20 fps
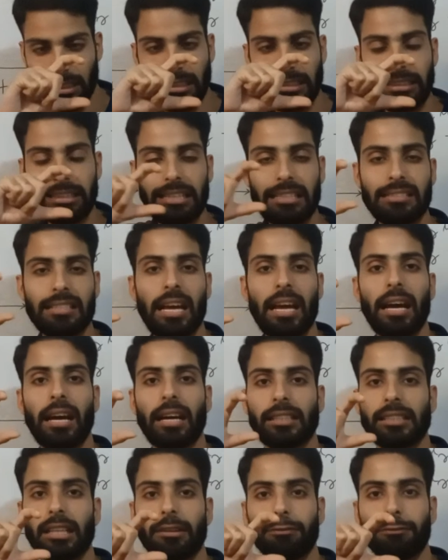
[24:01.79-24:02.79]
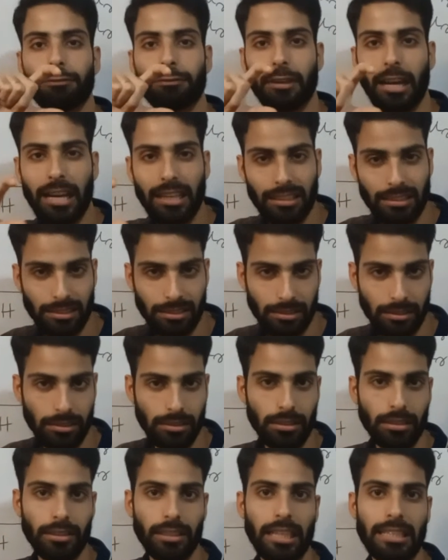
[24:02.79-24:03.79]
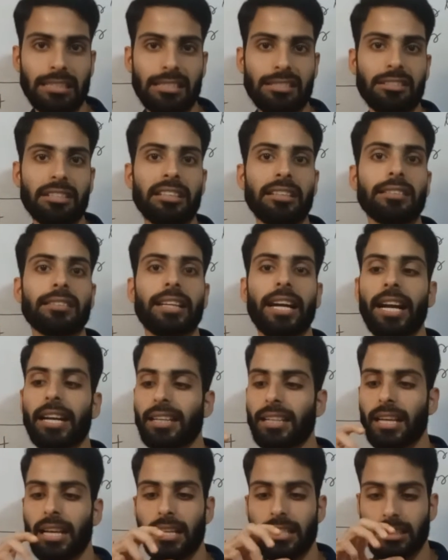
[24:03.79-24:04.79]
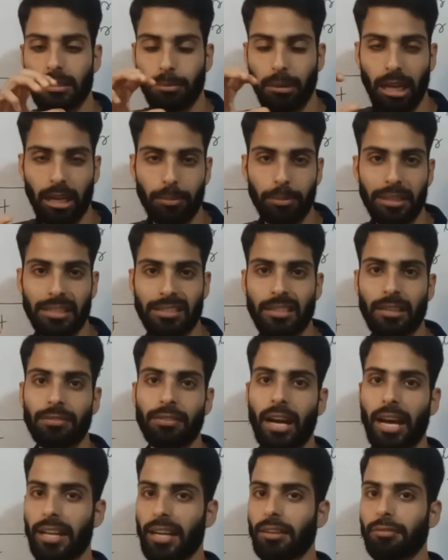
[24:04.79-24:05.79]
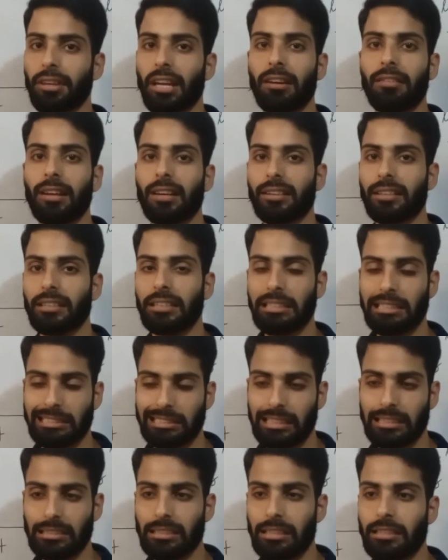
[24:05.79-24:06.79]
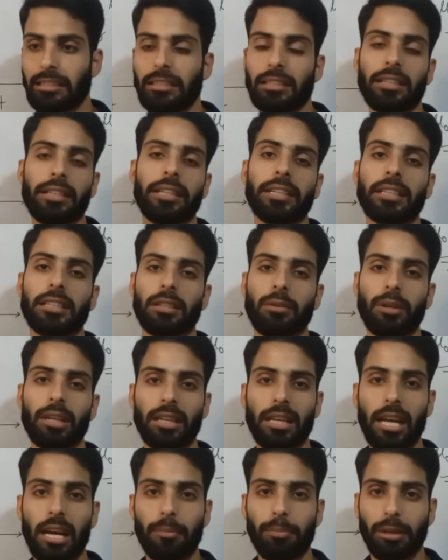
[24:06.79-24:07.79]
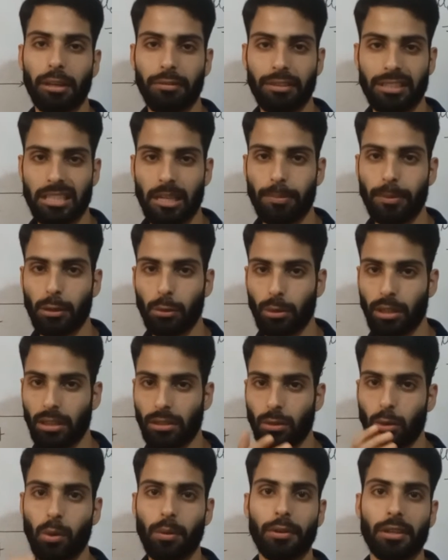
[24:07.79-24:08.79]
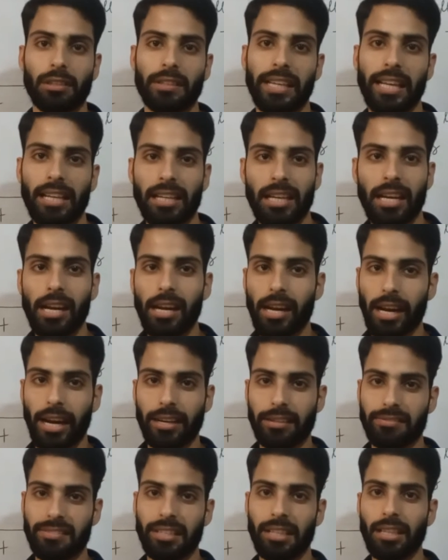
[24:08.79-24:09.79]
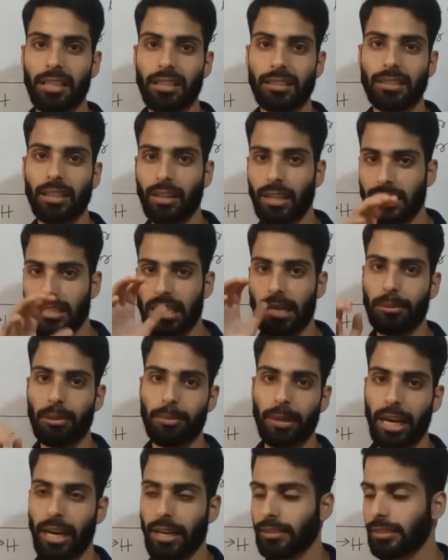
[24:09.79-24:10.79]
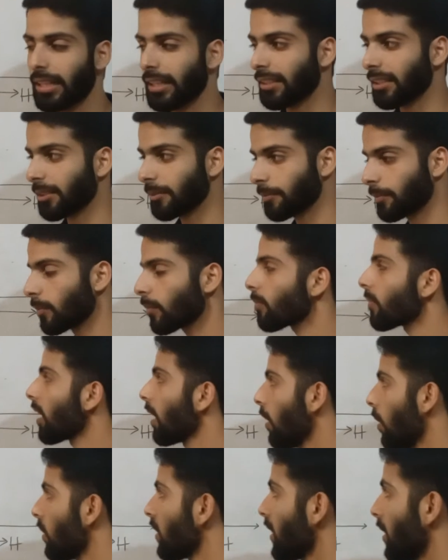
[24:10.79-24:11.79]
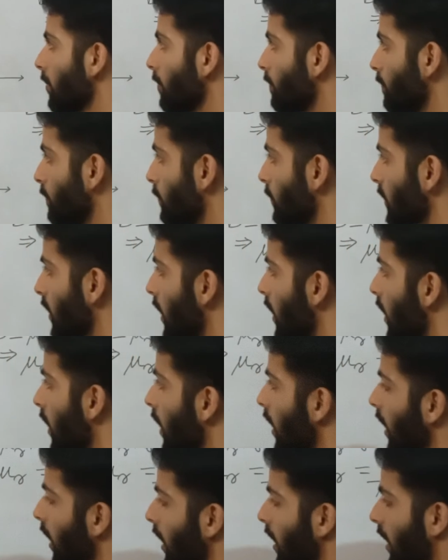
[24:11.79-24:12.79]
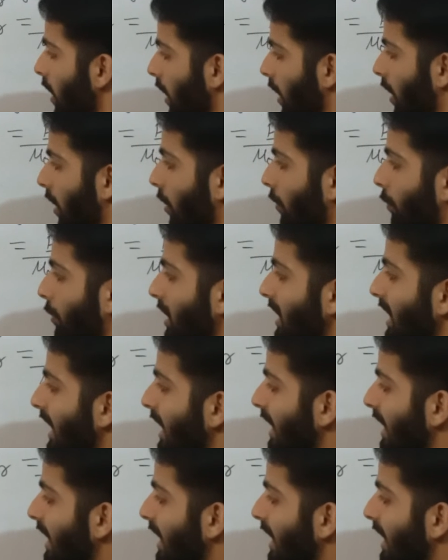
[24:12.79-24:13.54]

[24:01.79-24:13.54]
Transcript: will increase the flux density in that small piece of iron. We have already discussed it in our previous chapter. You can go over there and see the concept behind that. Okay. With